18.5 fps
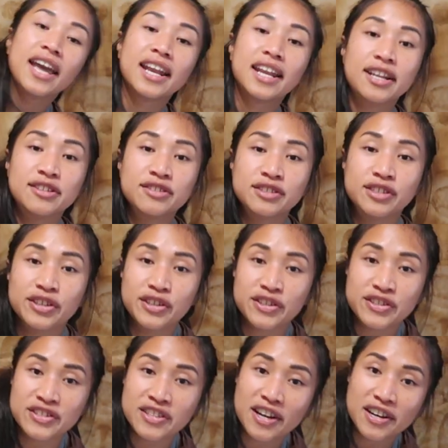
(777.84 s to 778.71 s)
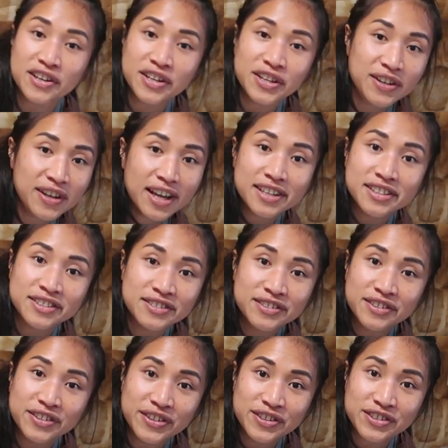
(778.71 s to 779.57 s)
getting to know your starter, you get to
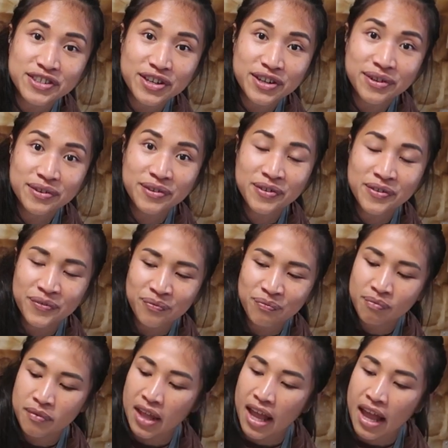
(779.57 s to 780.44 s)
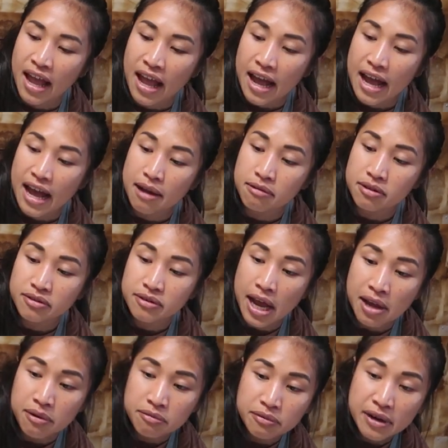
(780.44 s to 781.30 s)
know your dough.
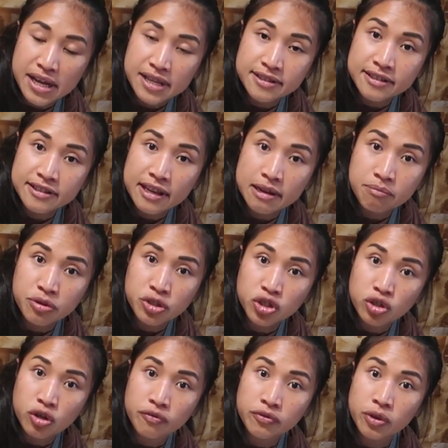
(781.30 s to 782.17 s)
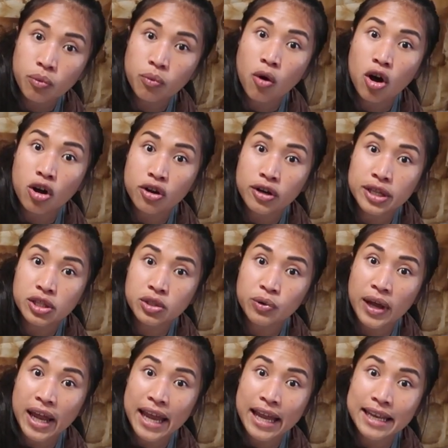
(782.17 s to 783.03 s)
I raised the temperature of the water
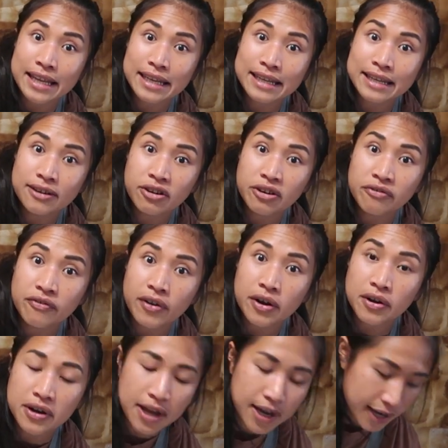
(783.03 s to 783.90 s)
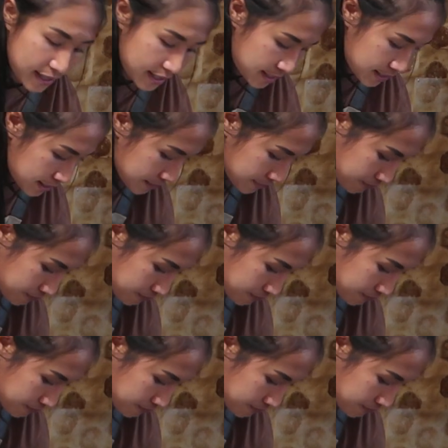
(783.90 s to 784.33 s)
into 80 degrees Fahrenheit.